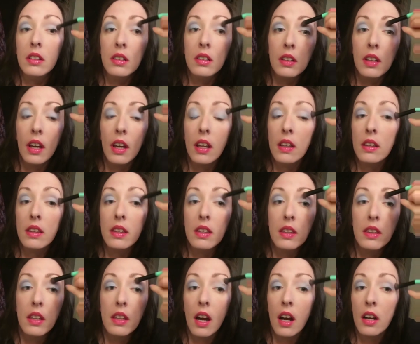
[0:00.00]
Okay,
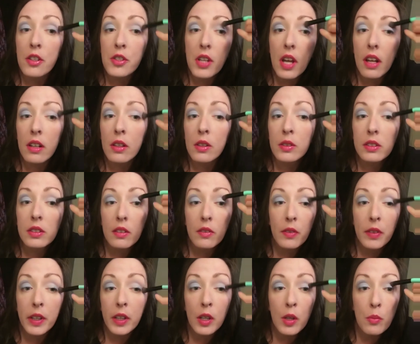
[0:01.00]
our shadows are
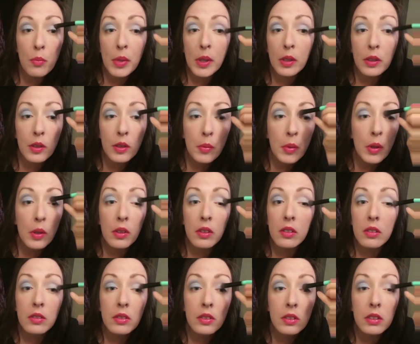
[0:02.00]
very
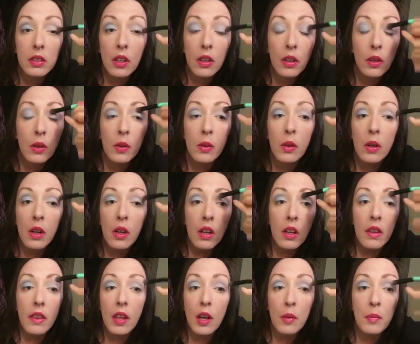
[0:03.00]
buildable, so
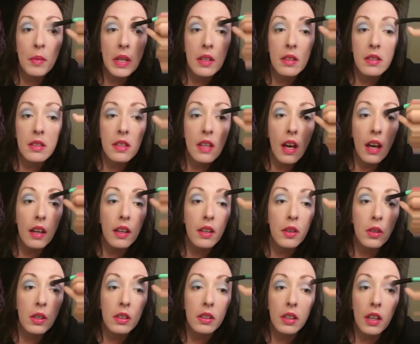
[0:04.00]
that means that you
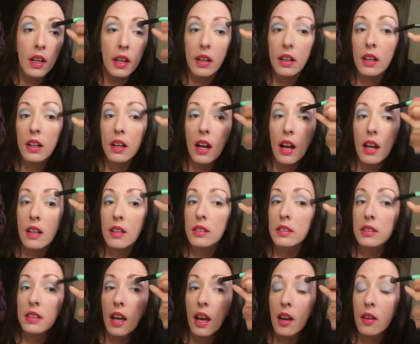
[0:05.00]
can layer
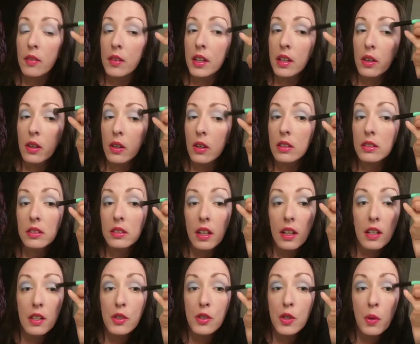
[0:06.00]
as heavy or as light
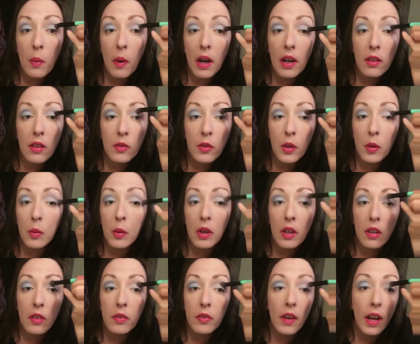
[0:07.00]
as you want for what
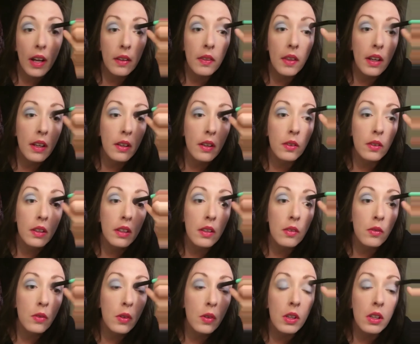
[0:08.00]
effect that you're looking
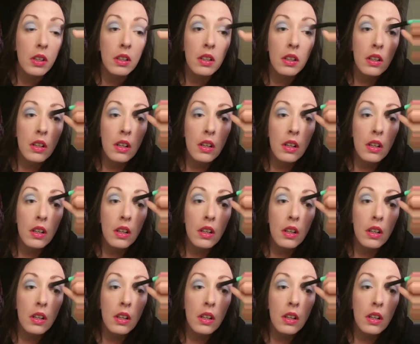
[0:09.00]
for.